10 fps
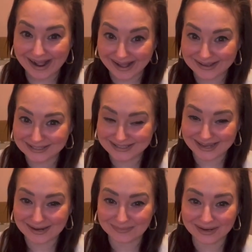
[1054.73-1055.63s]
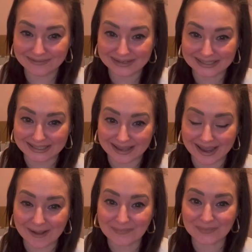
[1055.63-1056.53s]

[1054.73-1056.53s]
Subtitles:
As stated previously,